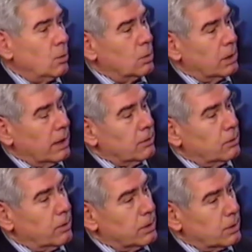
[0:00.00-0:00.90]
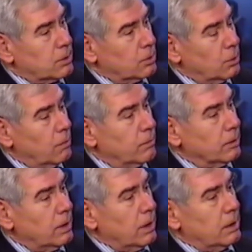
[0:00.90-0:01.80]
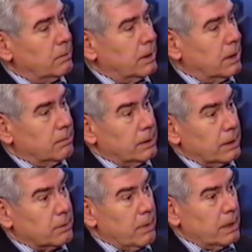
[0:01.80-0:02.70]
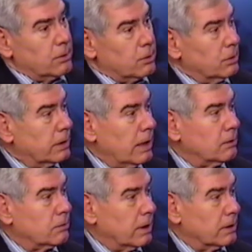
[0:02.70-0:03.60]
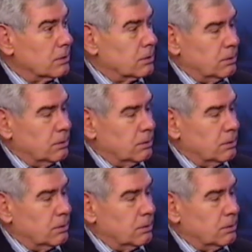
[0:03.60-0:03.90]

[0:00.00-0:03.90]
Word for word: would like to transition over to become the next manager in Caltrans,